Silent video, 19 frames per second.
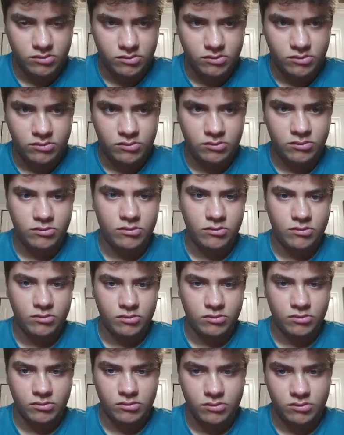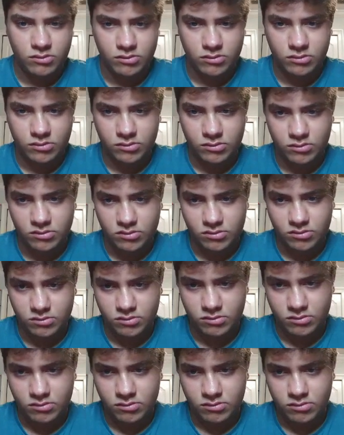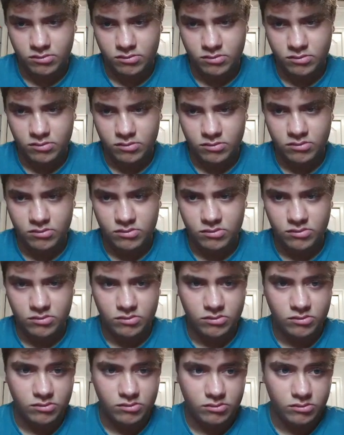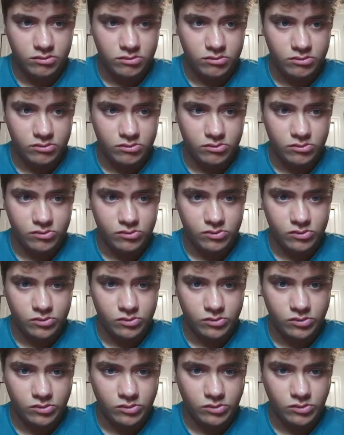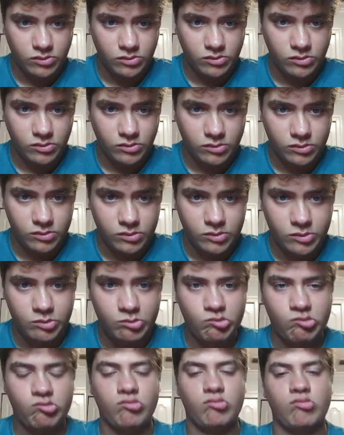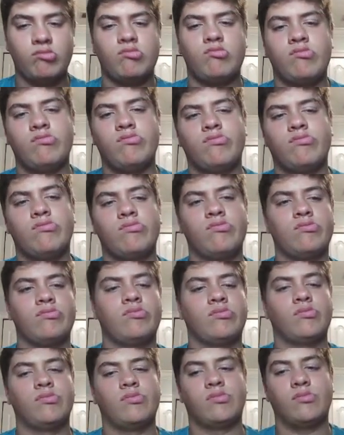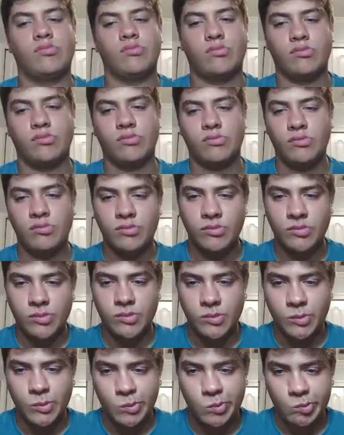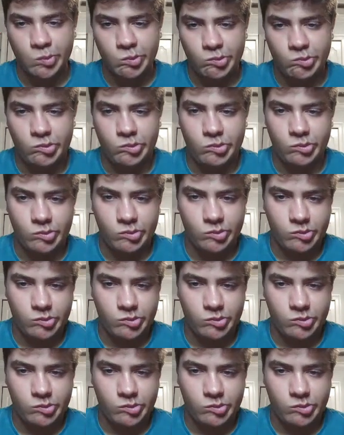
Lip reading: (not speaking)